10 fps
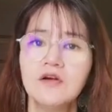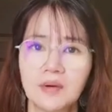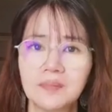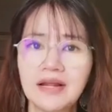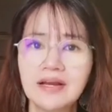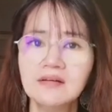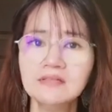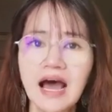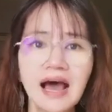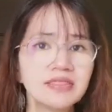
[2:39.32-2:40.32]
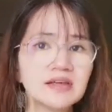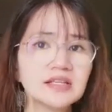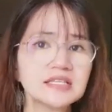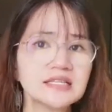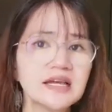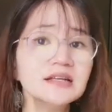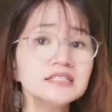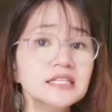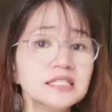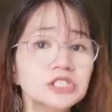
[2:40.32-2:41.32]
From then on, under the stellar
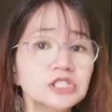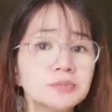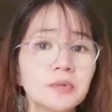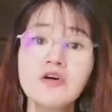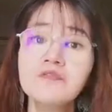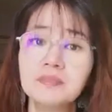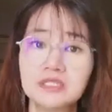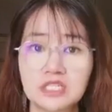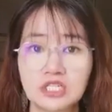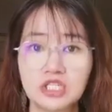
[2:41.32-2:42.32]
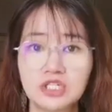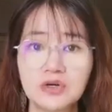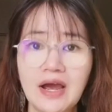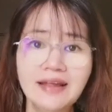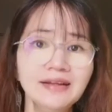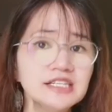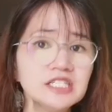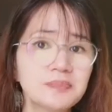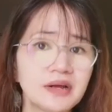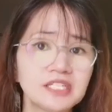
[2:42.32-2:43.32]
leadership of Mr. Teo and
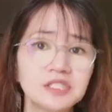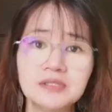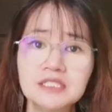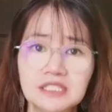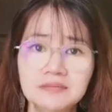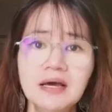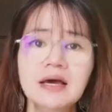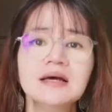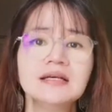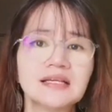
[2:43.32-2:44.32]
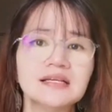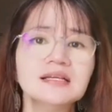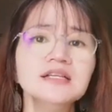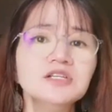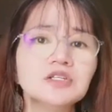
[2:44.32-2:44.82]
his management team, Sunzen